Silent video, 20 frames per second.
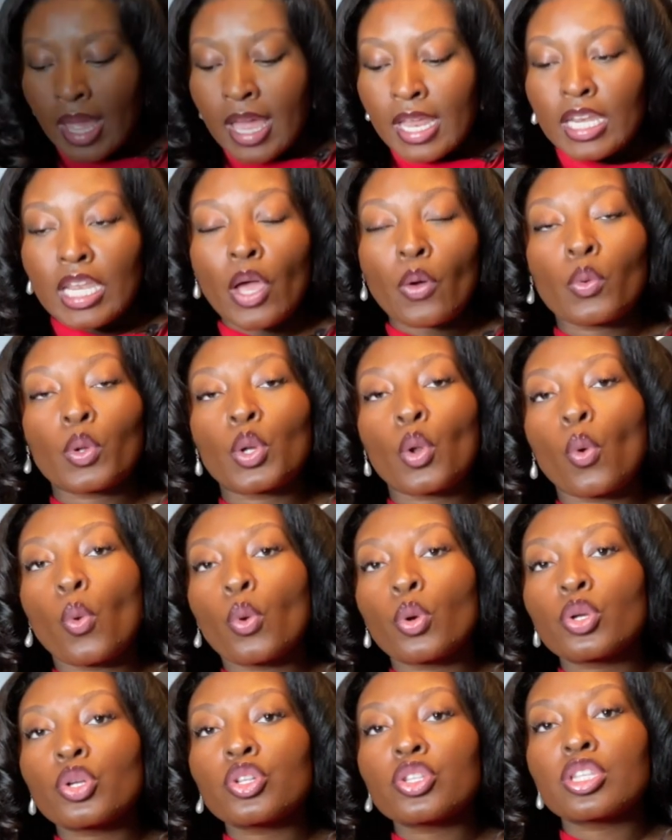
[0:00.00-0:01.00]
Now, in
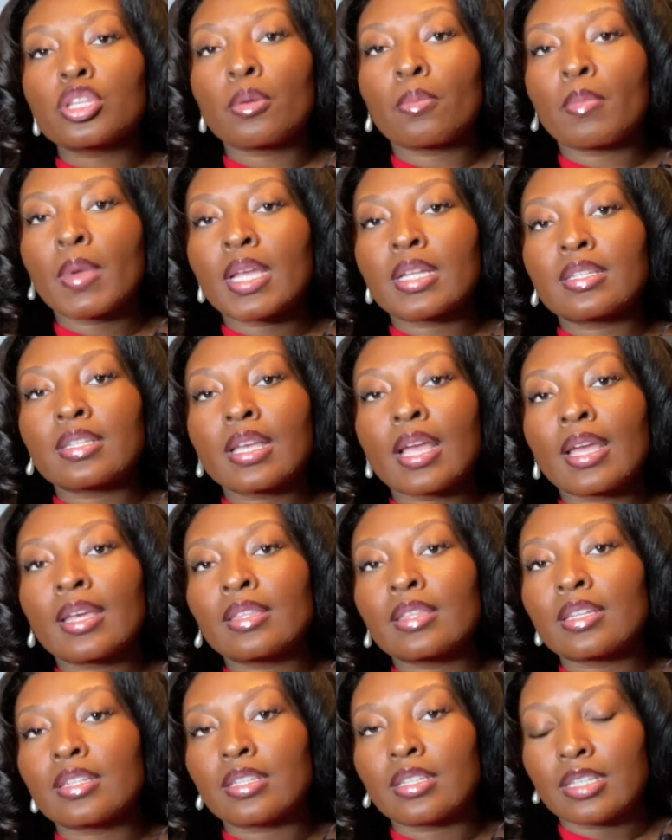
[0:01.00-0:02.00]
order to maintain
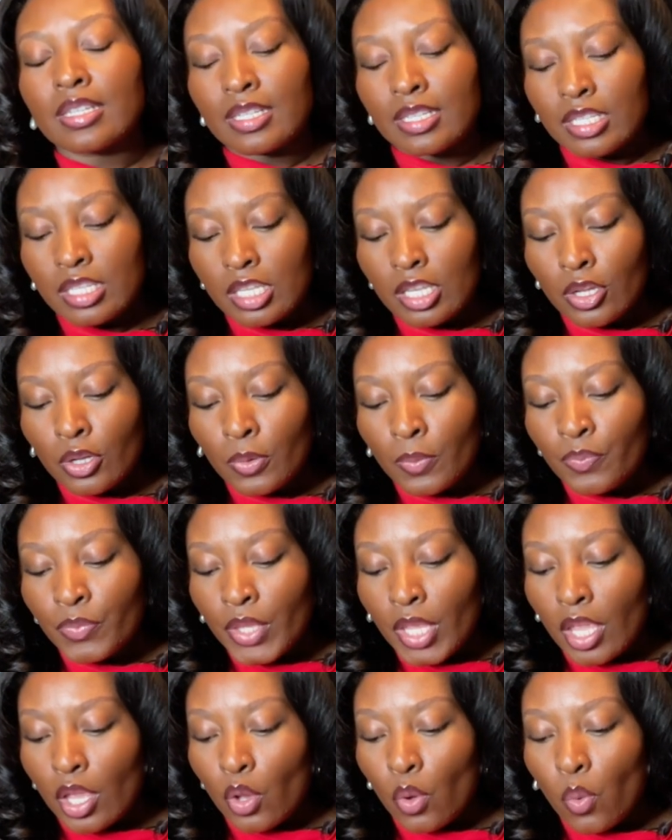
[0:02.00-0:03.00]
the detail
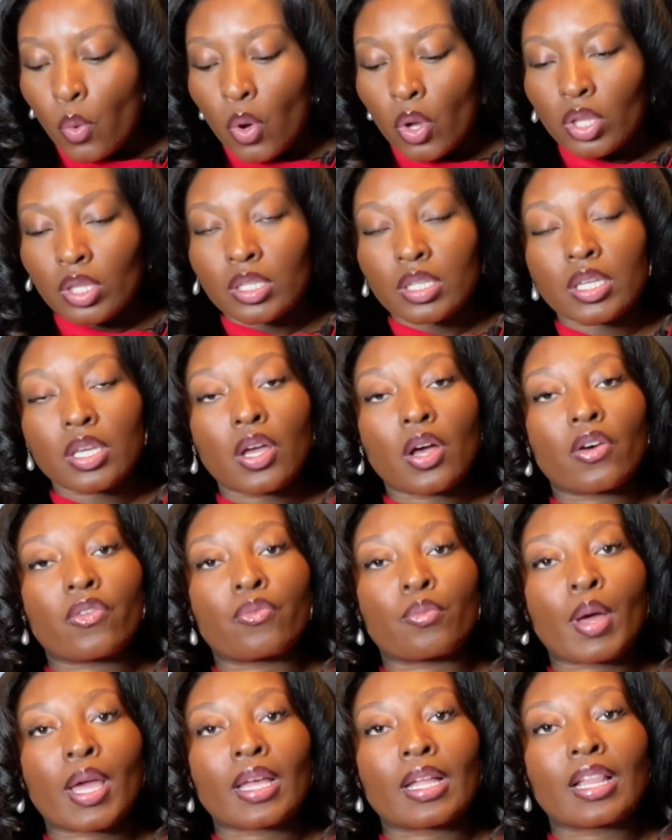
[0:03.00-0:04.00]
and quality of
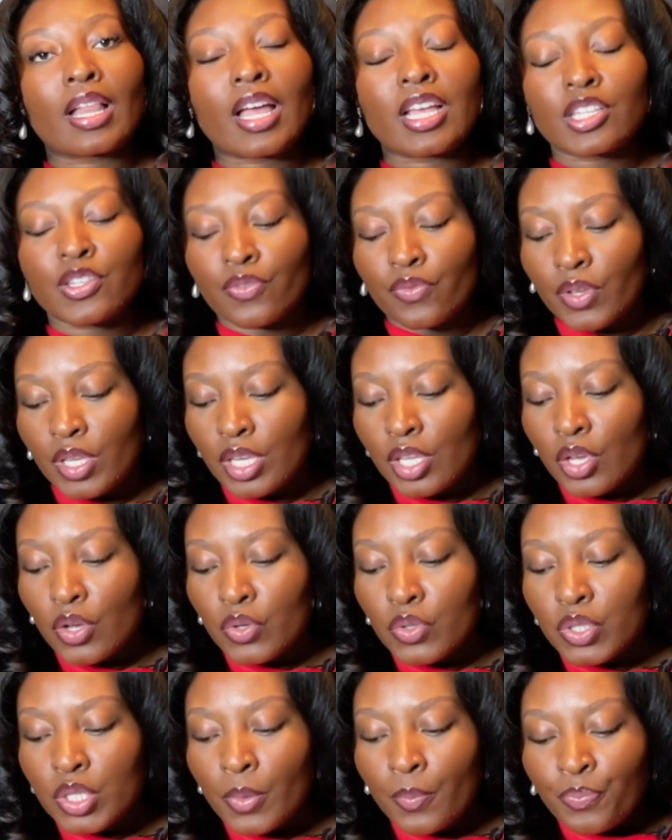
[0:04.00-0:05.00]
my class
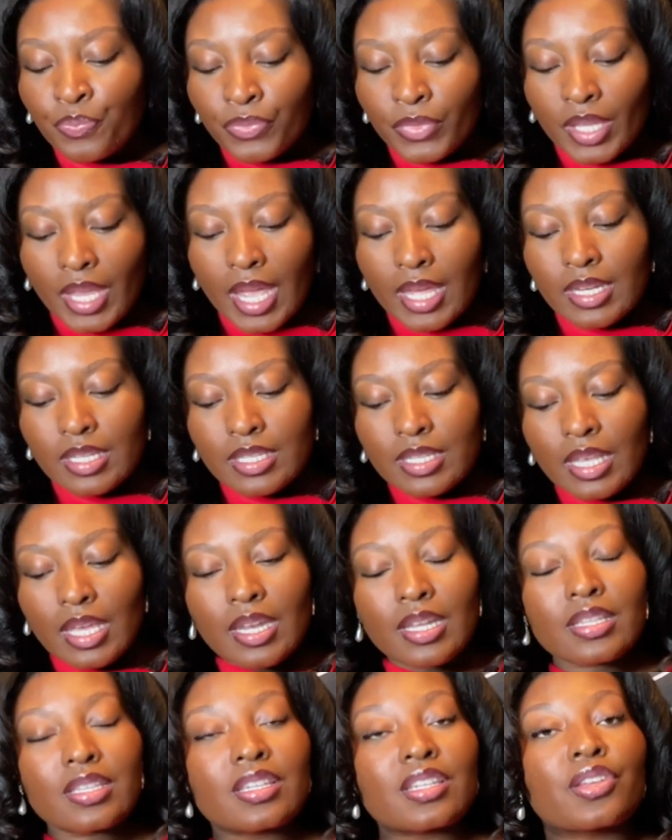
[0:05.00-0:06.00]
videos, I
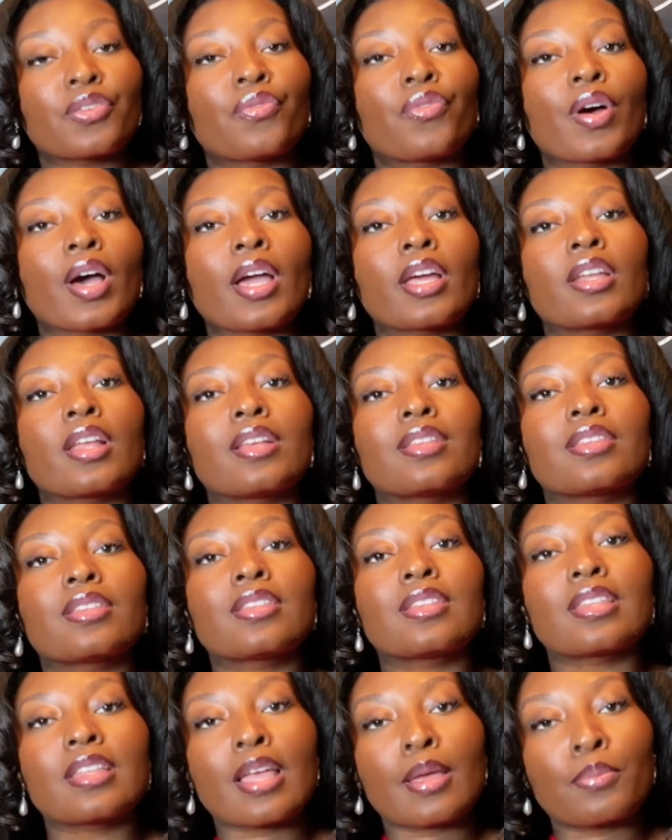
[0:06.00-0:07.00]
decided to divide
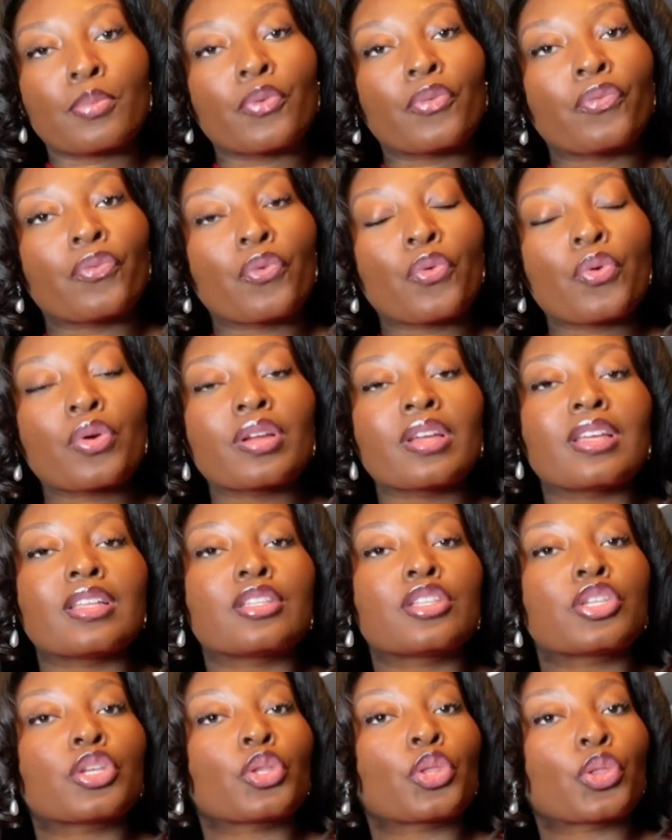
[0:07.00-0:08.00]
step 4
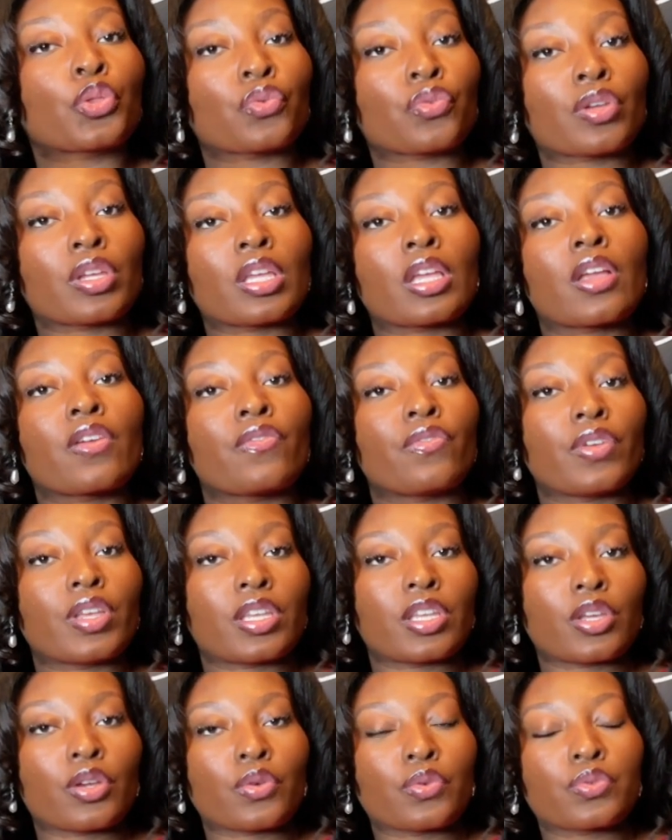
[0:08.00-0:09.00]
into 3
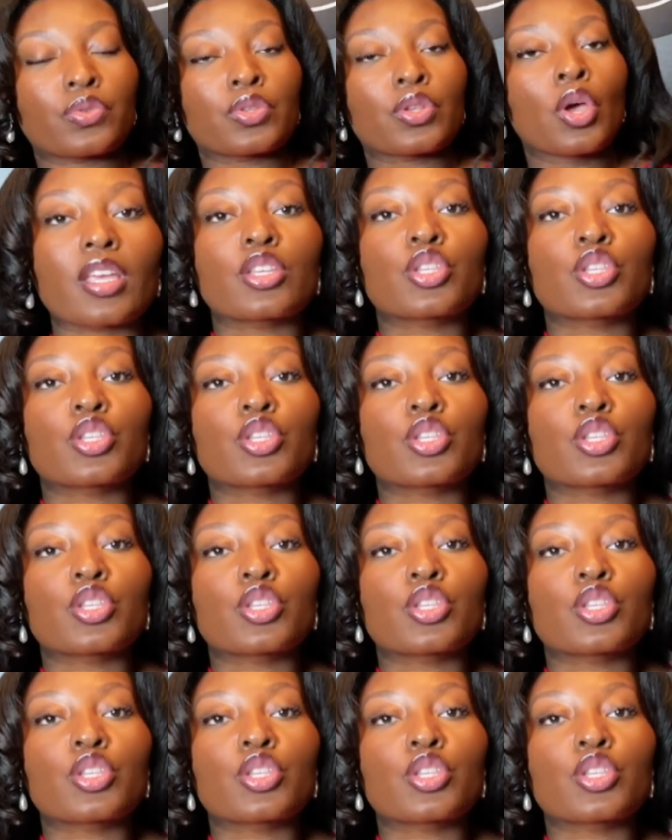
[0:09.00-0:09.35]
videos.